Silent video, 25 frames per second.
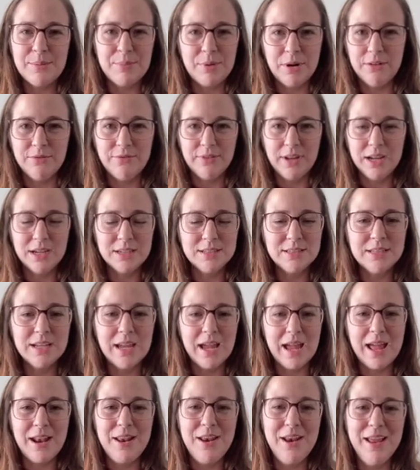perfect
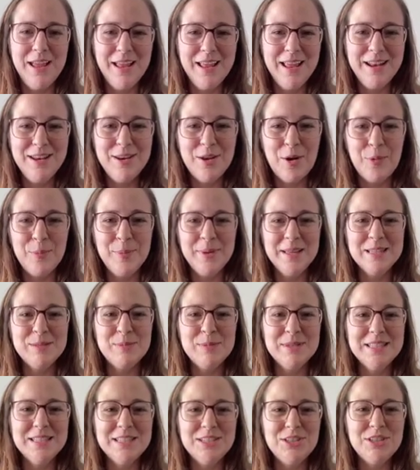in no means,
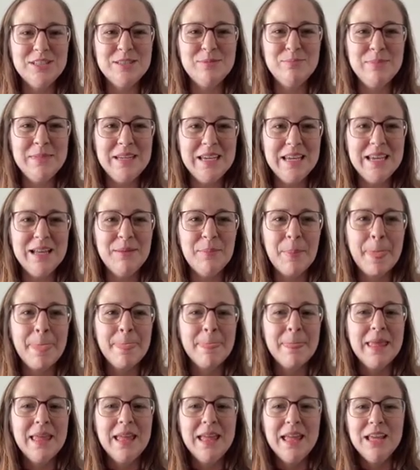but this is just me
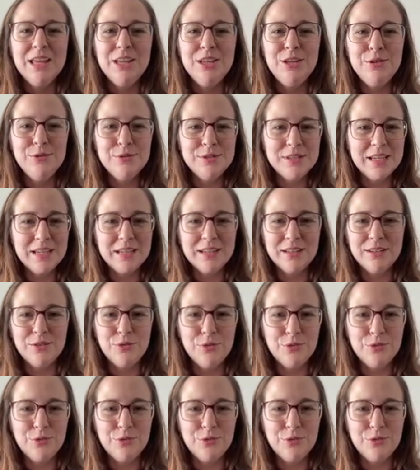using